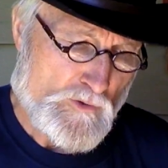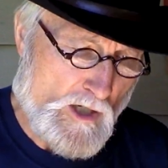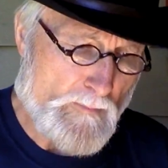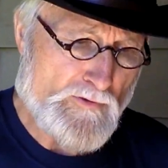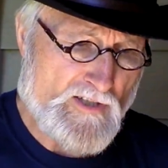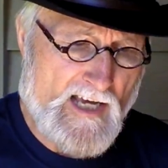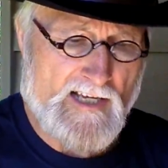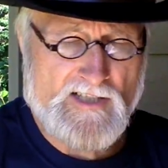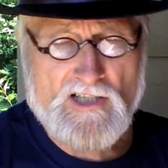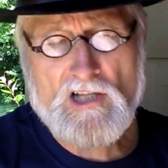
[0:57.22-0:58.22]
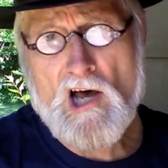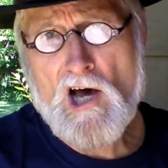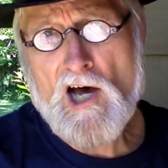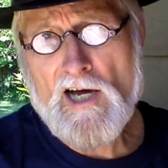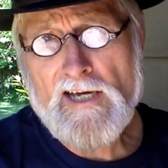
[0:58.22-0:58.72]
Trump says it's
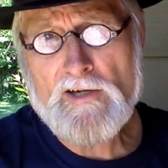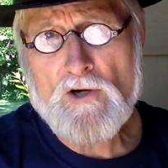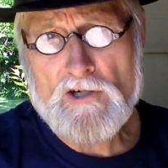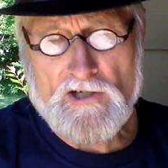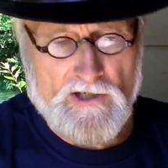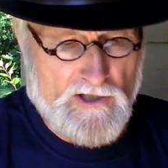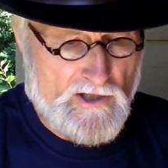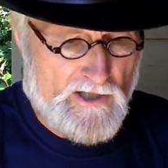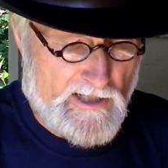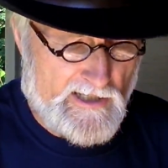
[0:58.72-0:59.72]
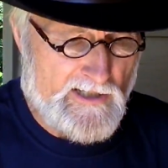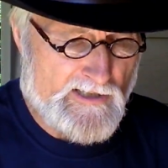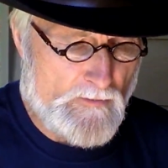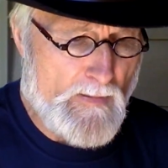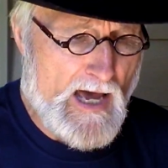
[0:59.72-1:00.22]
law and order
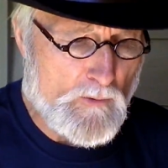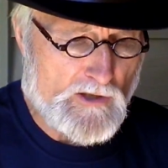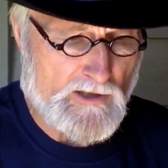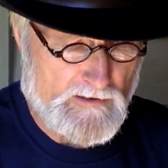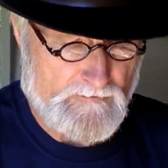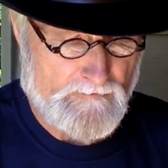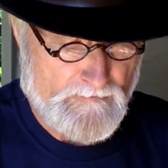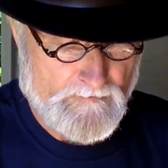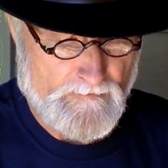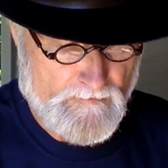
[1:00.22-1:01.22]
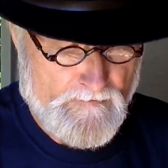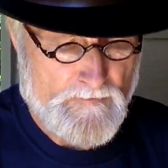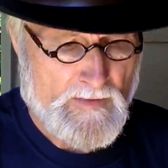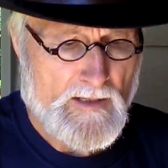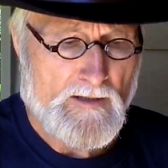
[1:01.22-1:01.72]
he's about,
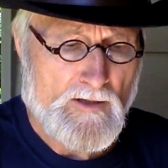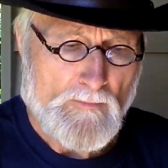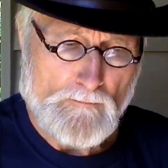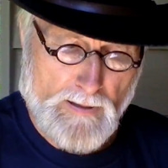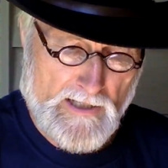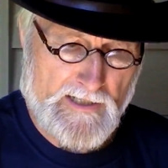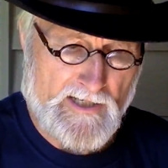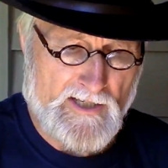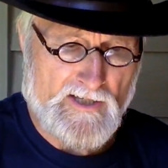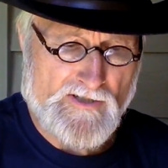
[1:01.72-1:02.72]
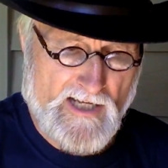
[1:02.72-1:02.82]
but his